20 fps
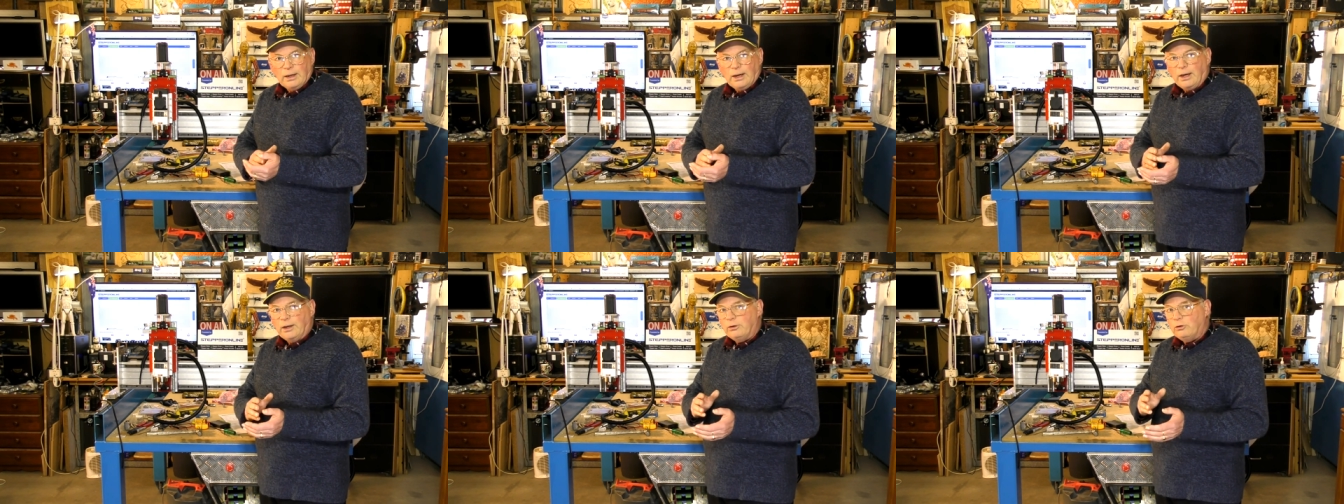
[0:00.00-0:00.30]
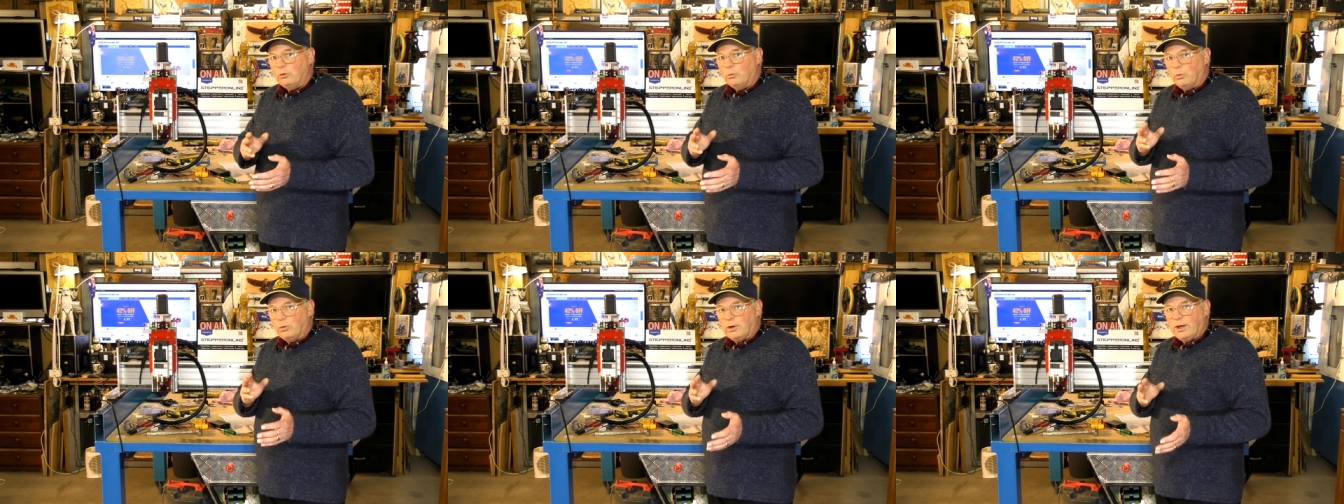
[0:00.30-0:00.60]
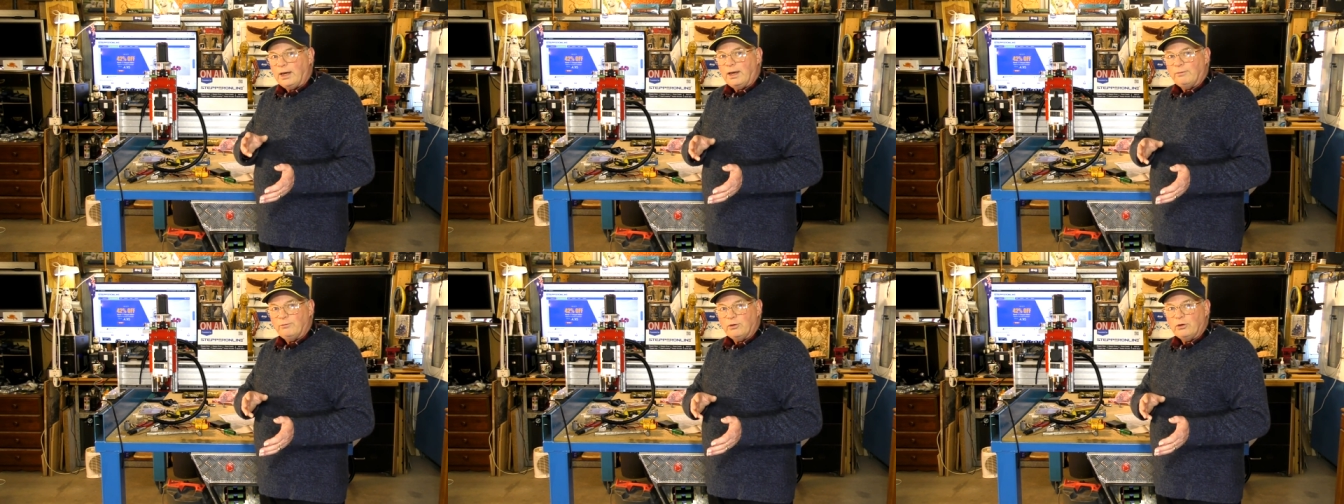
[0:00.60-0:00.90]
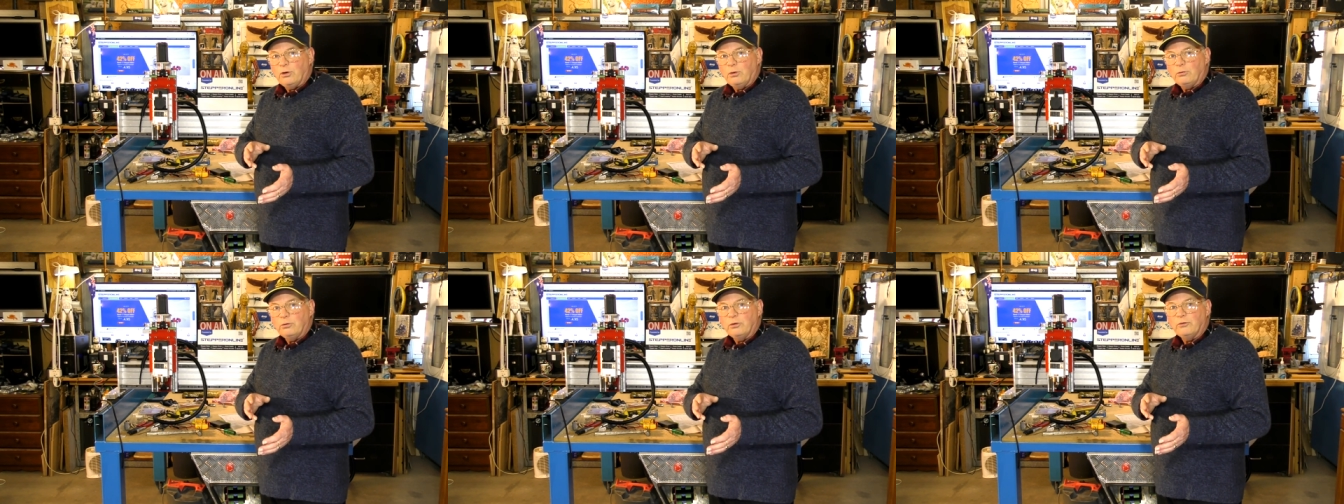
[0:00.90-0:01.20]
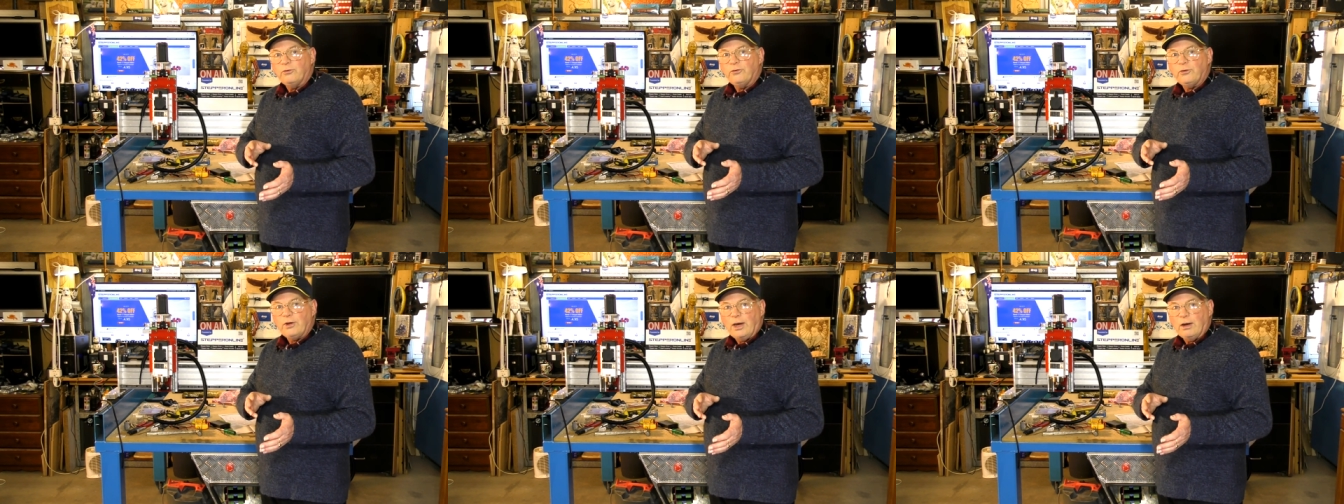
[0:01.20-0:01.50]
and you want to have a go
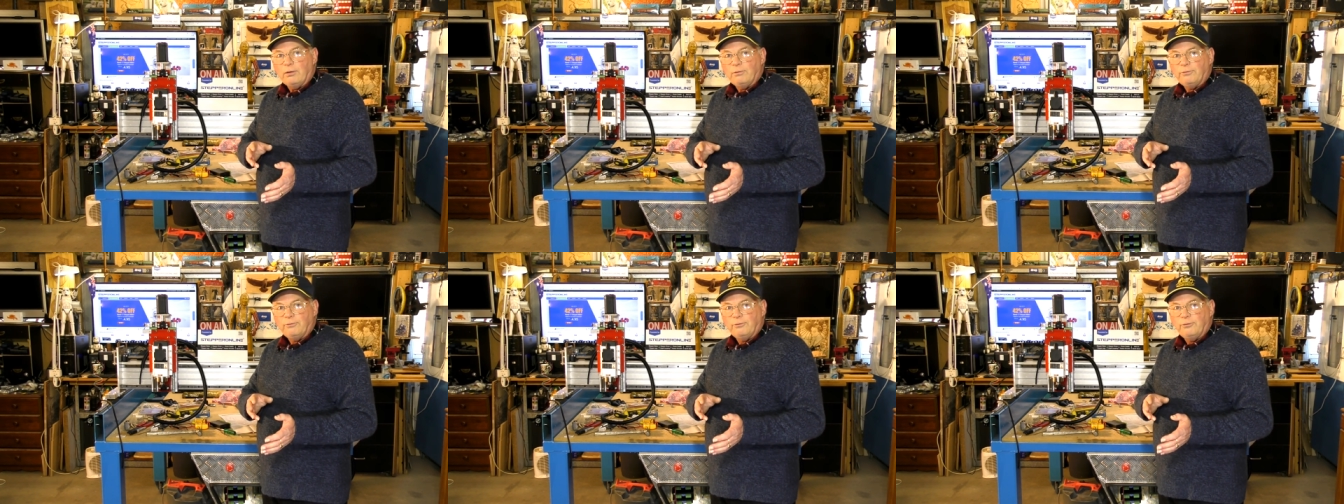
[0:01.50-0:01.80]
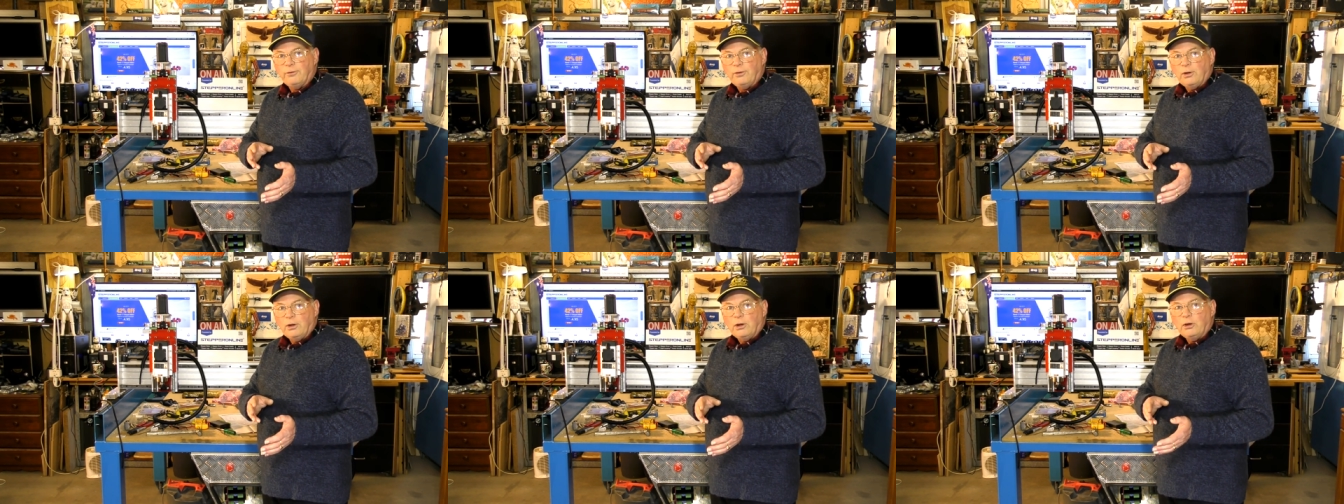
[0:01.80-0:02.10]
yourself,